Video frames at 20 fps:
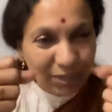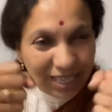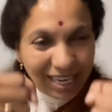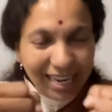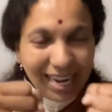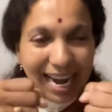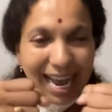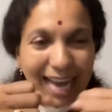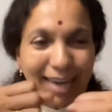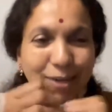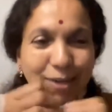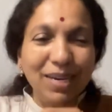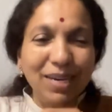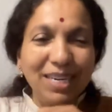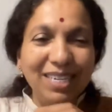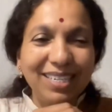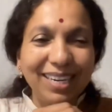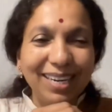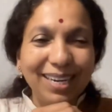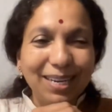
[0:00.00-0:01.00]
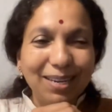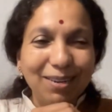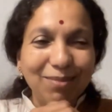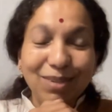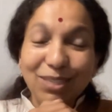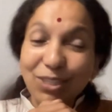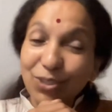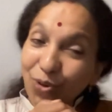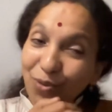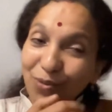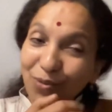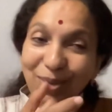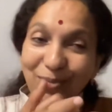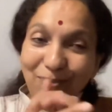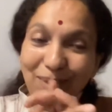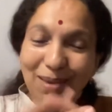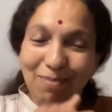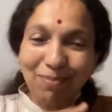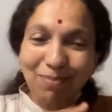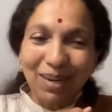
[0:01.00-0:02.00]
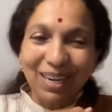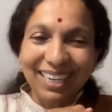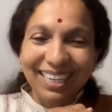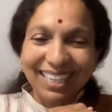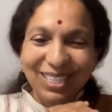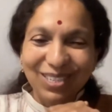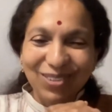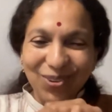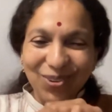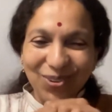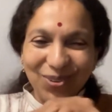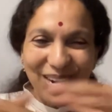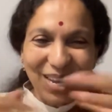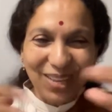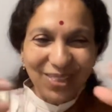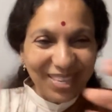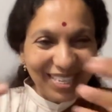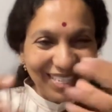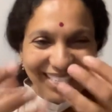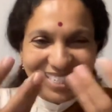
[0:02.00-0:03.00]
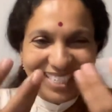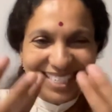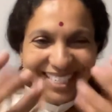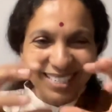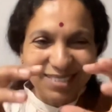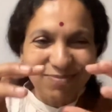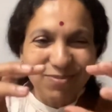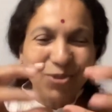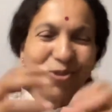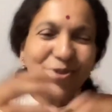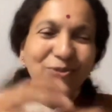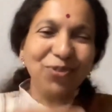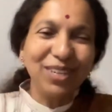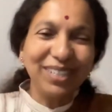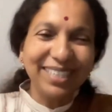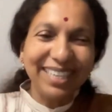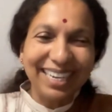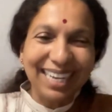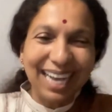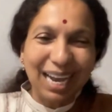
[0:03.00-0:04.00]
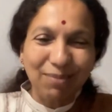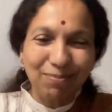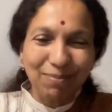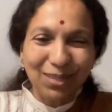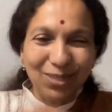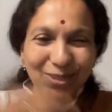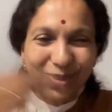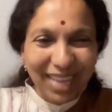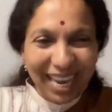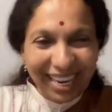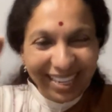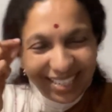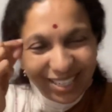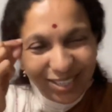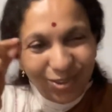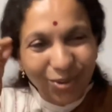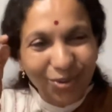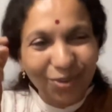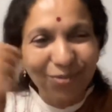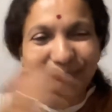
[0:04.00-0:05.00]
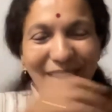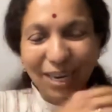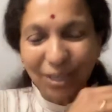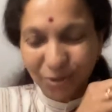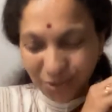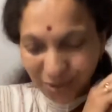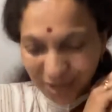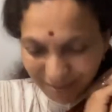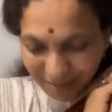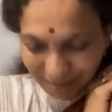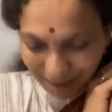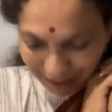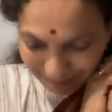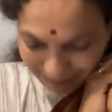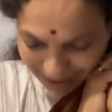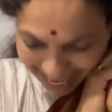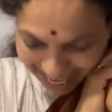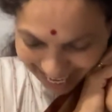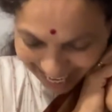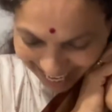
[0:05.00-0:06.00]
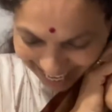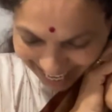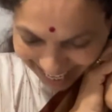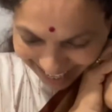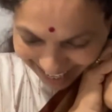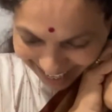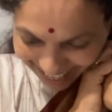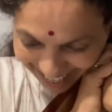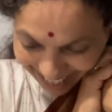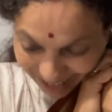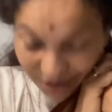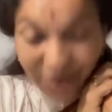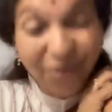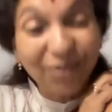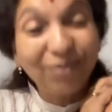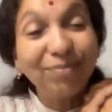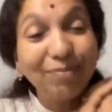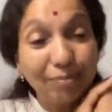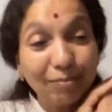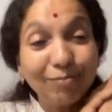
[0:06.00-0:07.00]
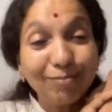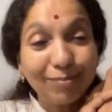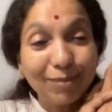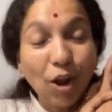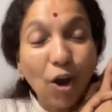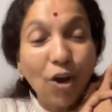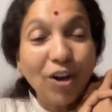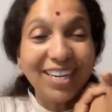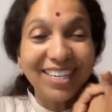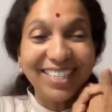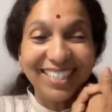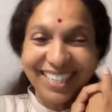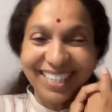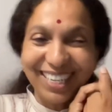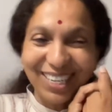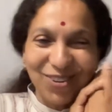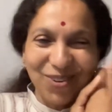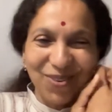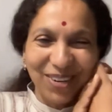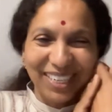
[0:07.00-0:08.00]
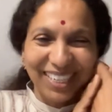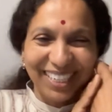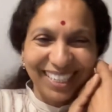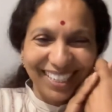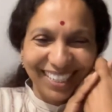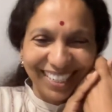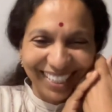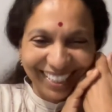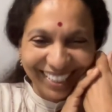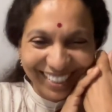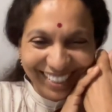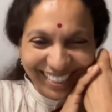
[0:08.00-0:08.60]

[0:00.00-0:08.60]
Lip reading: was a little adamant. But so were the people. So now this beautiful thing happened. So that is sort of tattooed in my mind. I don't know, long answer to it.